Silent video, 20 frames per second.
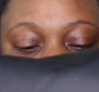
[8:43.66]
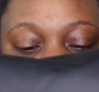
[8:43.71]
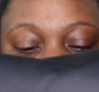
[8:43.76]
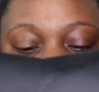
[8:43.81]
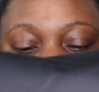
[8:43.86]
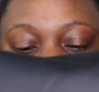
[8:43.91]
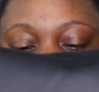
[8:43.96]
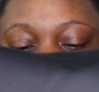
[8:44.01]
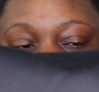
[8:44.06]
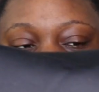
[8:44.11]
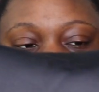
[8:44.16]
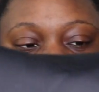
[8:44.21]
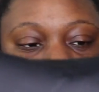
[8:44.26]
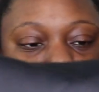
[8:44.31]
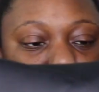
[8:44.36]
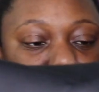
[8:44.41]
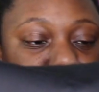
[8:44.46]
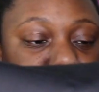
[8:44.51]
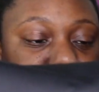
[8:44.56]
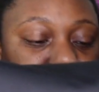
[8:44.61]
super
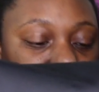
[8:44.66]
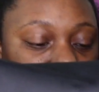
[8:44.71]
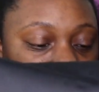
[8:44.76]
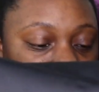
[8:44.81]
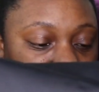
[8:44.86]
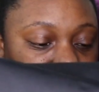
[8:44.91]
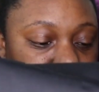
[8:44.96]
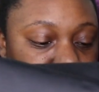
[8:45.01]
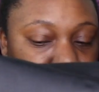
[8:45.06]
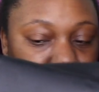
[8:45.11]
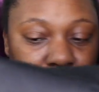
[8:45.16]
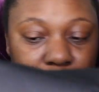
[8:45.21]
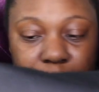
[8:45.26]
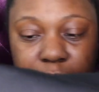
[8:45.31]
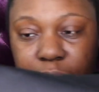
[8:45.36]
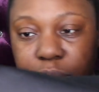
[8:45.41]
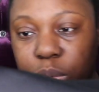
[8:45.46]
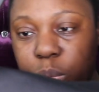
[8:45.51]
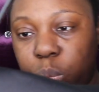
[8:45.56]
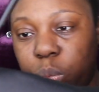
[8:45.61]
duper excited. This bag
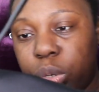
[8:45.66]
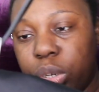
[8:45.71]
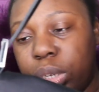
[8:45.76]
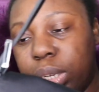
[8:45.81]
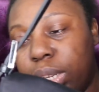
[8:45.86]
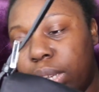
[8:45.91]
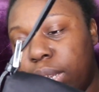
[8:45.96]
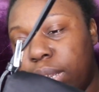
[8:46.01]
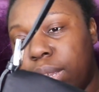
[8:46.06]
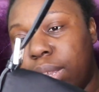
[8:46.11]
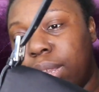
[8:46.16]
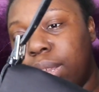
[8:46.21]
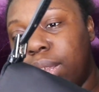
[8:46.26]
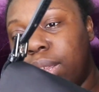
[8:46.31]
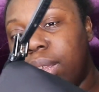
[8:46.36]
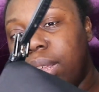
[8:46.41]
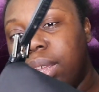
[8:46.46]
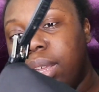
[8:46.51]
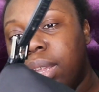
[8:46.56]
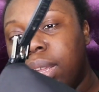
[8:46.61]
is really
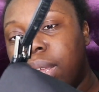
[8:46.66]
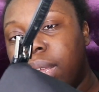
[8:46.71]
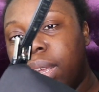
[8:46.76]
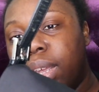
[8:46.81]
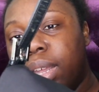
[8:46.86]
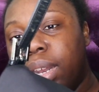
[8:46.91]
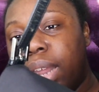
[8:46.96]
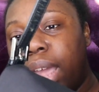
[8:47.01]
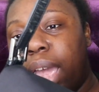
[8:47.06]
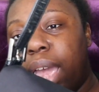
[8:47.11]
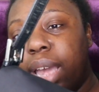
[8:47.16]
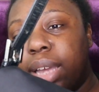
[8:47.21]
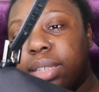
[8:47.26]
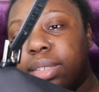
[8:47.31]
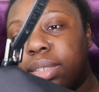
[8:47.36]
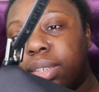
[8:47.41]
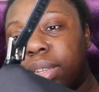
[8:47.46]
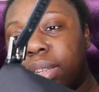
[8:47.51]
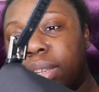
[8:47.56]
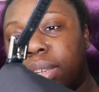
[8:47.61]
in
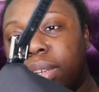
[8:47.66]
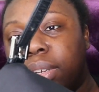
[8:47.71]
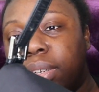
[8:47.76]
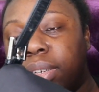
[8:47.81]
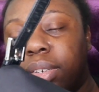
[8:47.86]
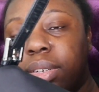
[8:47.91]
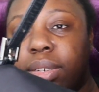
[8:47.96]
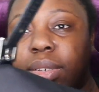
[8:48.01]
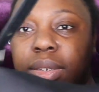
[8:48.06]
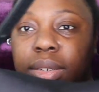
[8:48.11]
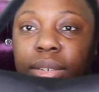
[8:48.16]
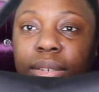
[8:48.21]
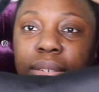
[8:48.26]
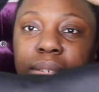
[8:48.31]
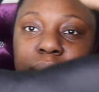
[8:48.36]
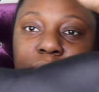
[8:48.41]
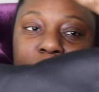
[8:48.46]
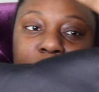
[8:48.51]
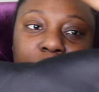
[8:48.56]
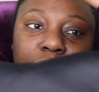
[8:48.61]
excellent
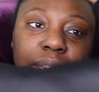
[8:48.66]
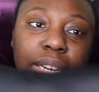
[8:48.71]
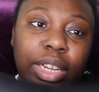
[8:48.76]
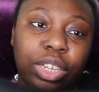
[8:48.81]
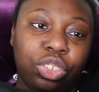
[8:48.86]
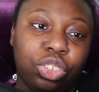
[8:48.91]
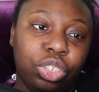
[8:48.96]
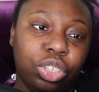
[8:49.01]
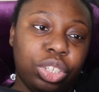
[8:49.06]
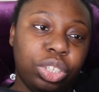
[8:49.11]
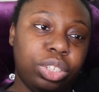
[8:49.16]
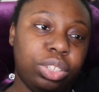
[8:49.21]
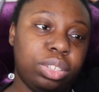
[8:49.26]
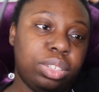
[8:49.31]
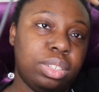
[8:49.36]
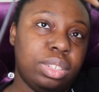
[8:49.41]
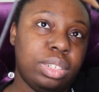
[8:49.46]
condition,